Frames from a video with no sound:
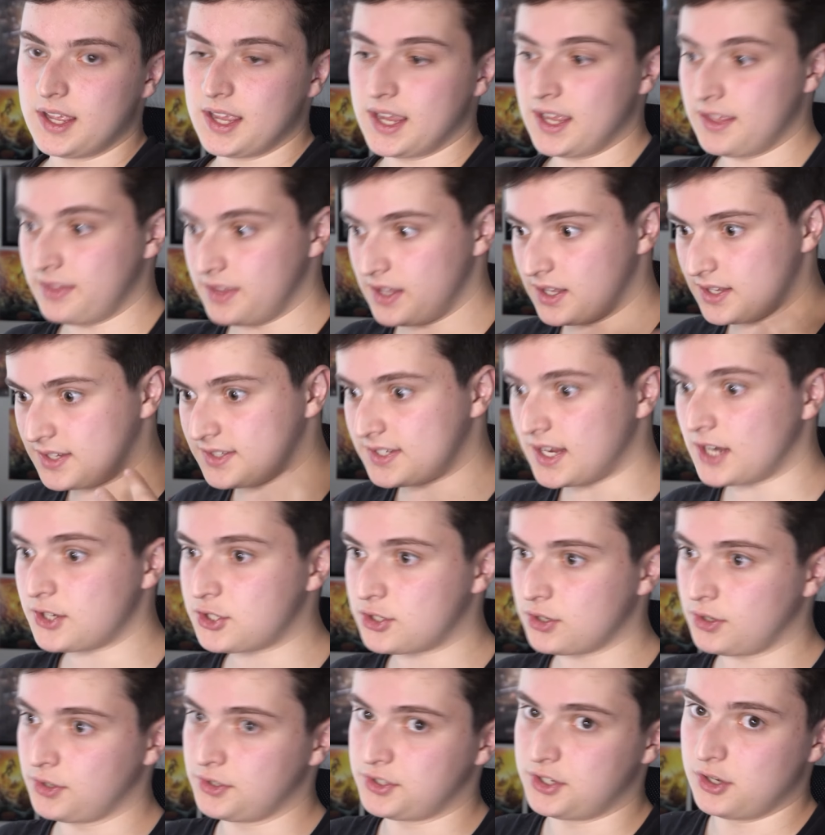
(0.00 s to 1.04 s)
In the
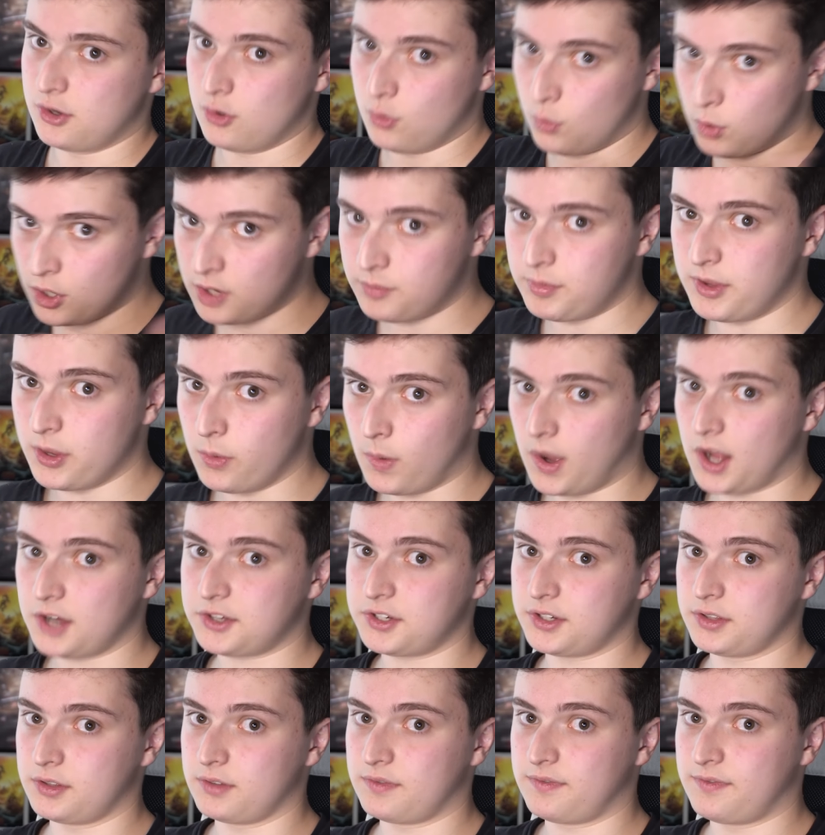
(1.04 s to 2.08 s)
essentials, you would be
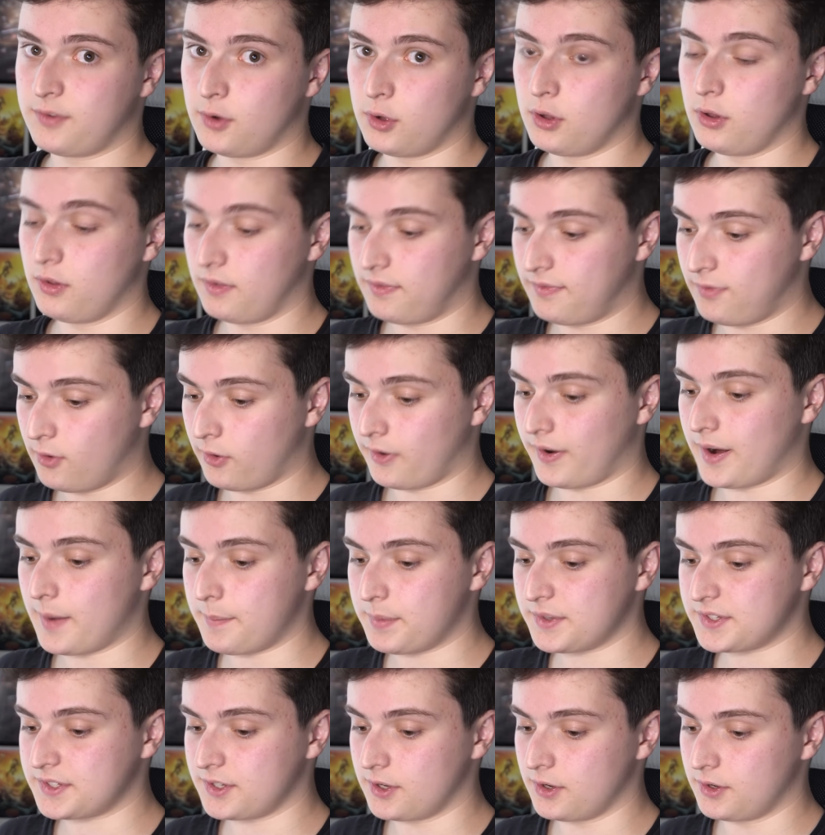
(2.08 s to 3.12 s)
watching the full 4
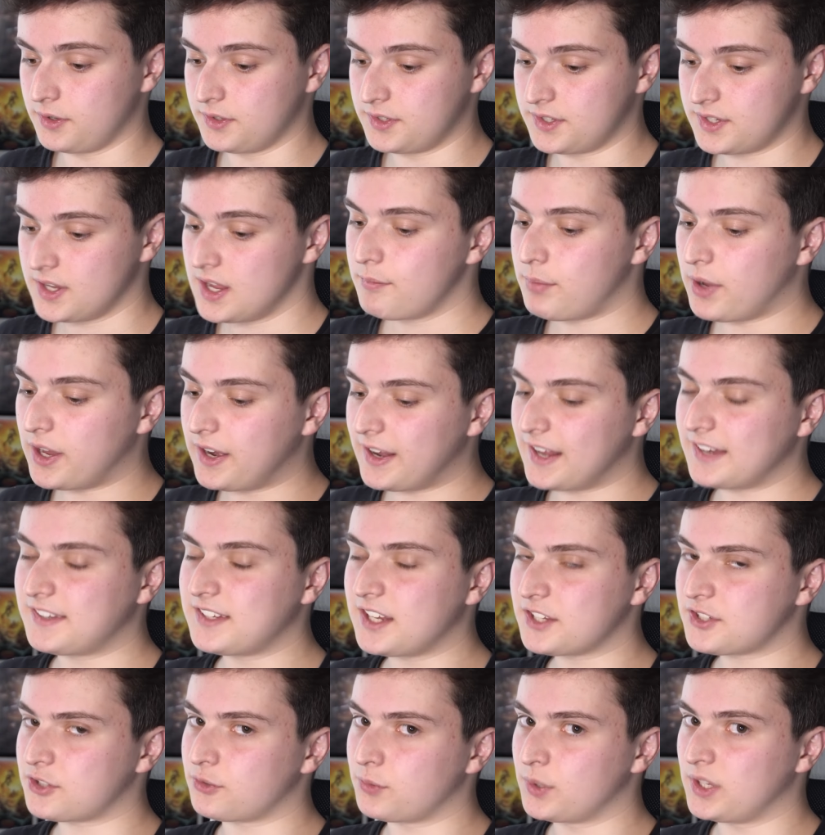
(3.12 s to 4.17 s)
episodes, but it
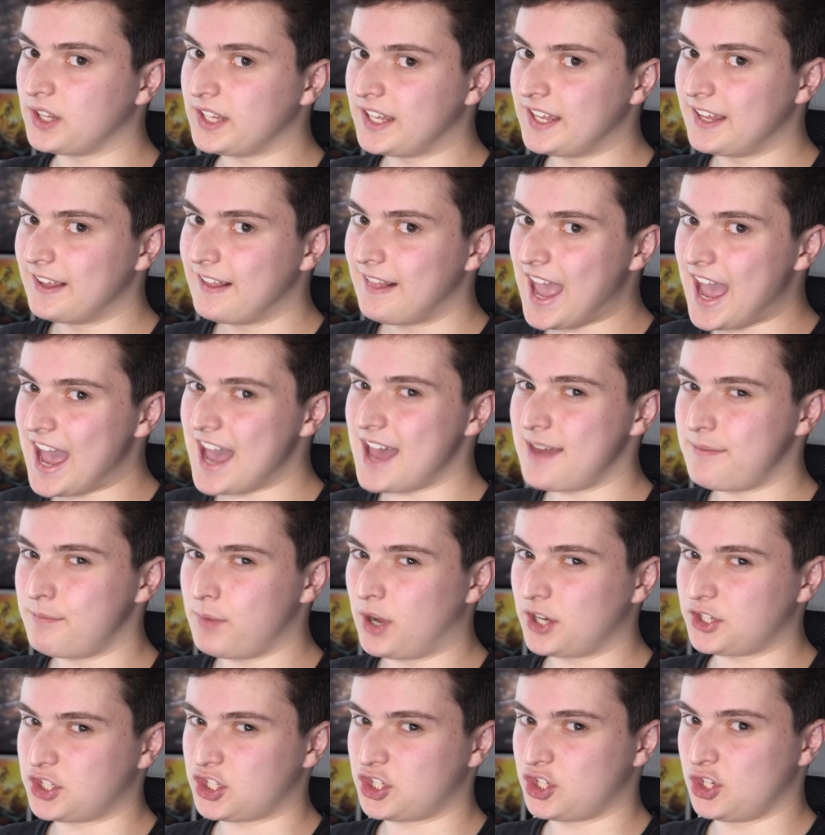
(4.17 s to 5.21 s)
doesn't really add
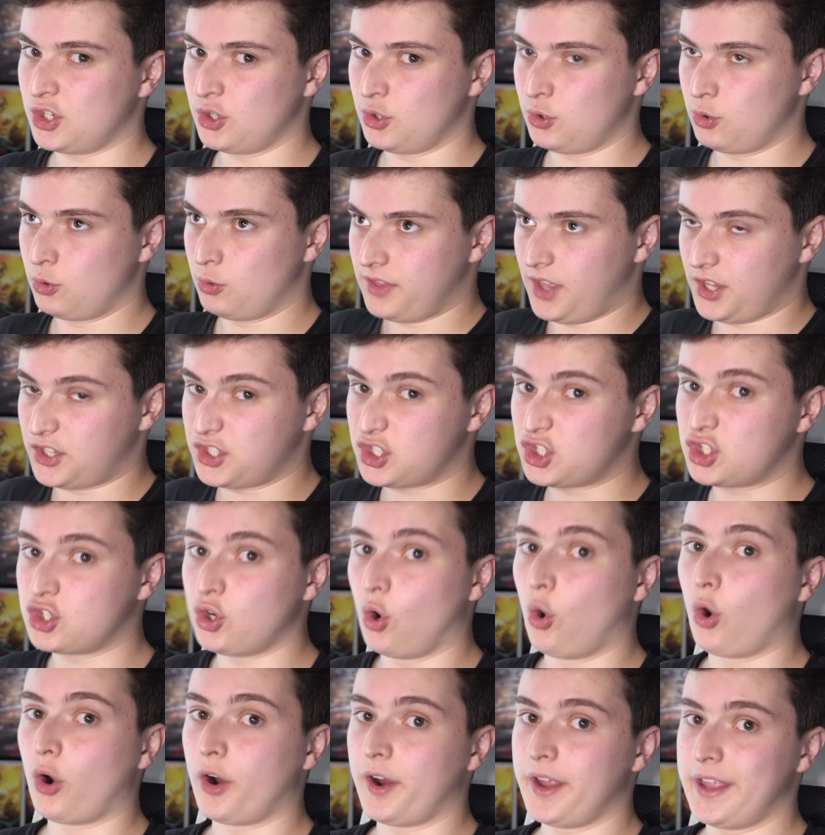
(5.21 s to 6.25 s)
much to the
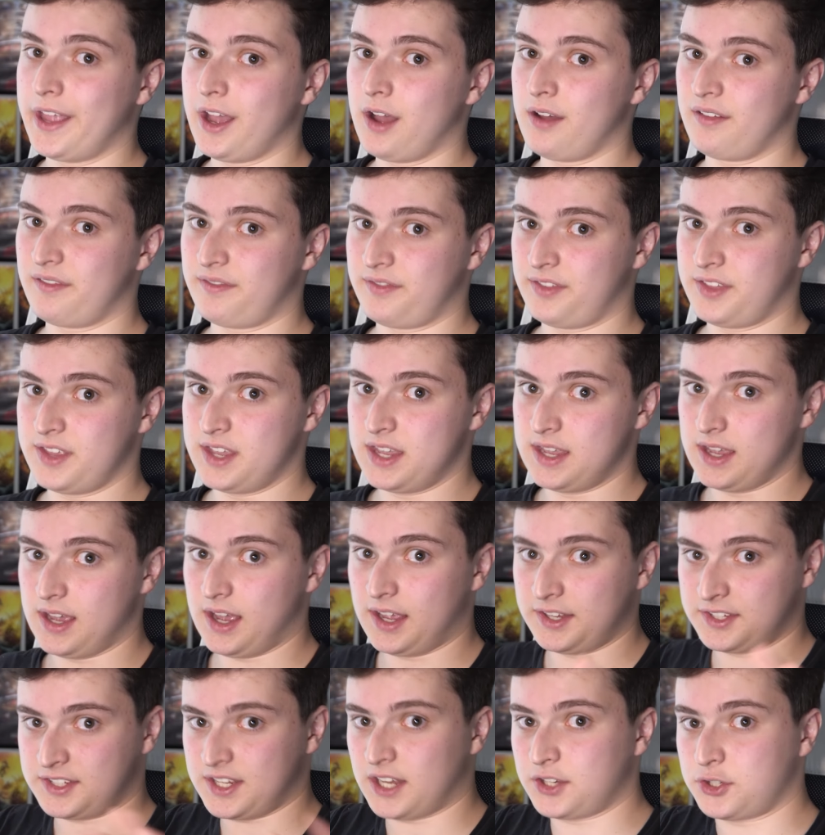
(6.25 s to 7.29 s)
story of the
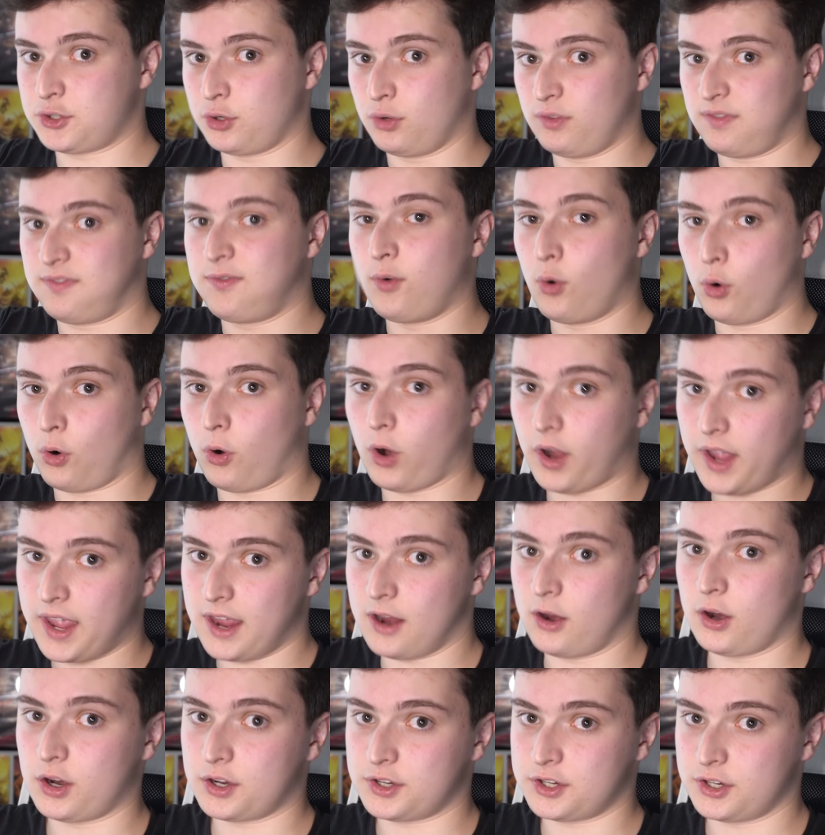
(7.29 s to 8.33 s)
essential 4
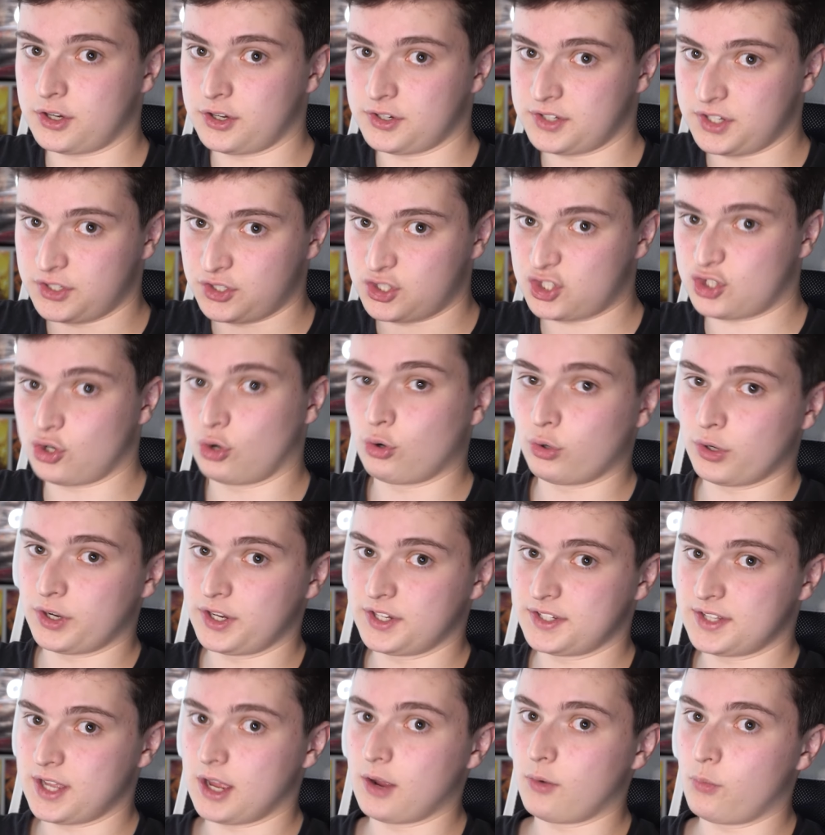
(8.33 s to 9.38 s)
characters and
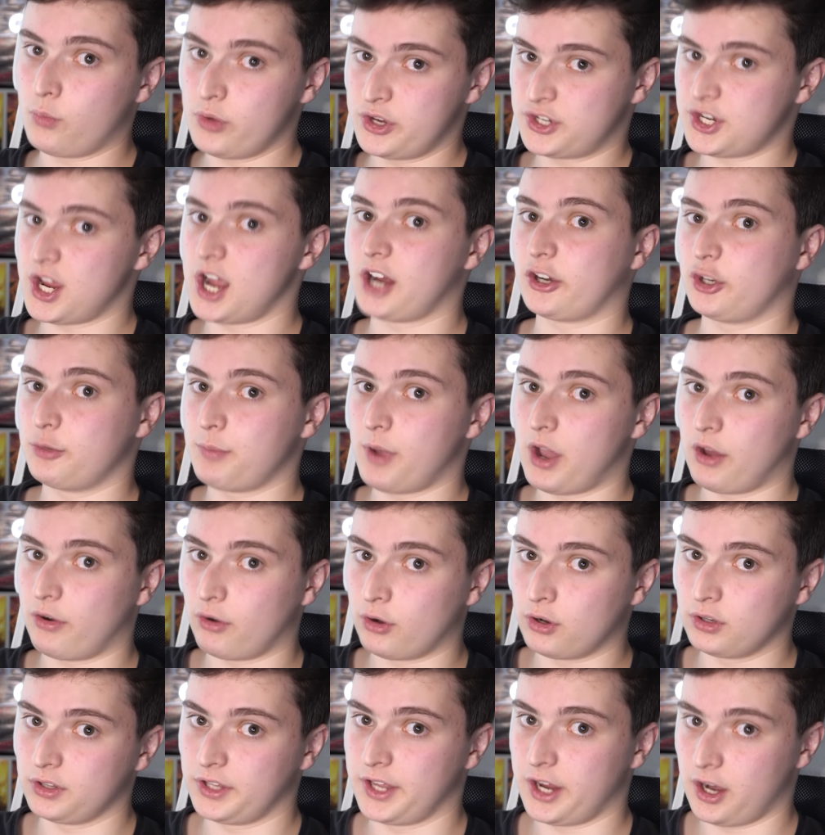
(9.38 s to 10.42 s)
stories that we talked about
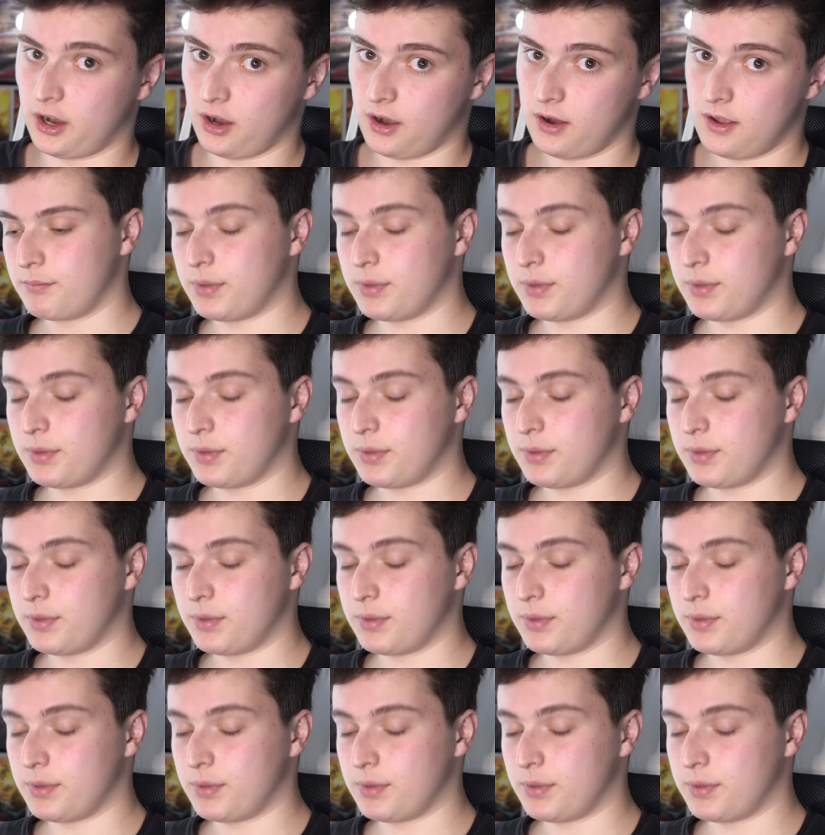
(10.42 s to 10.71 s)
earlier.